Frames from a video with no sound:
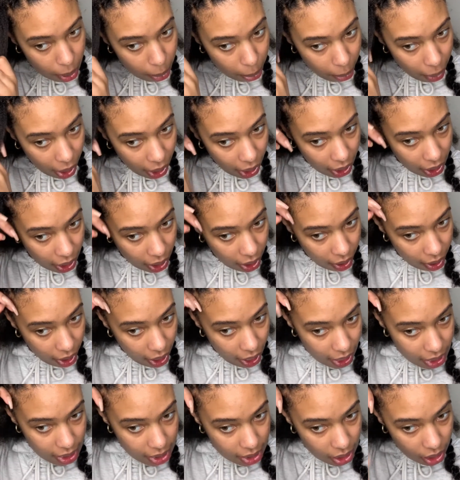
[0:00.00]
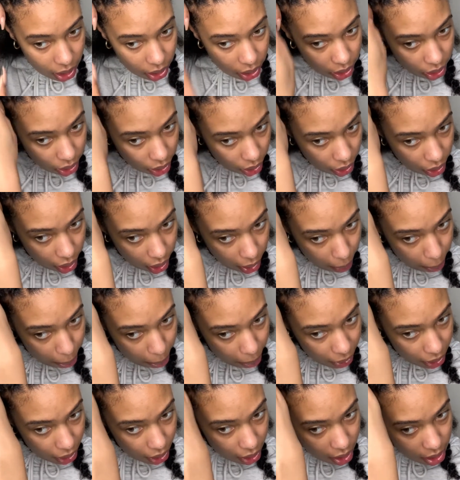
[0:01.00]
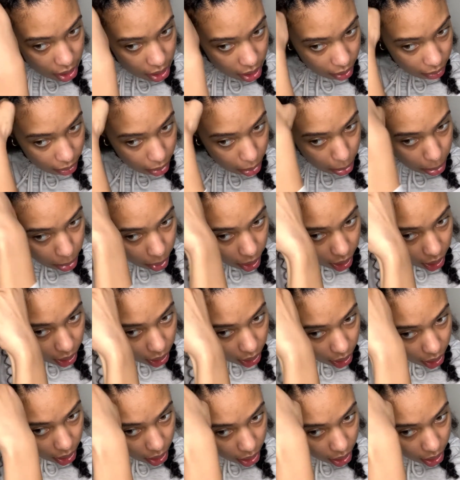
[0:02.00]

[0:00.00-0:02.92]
my hair as the 3rd piece of the braid.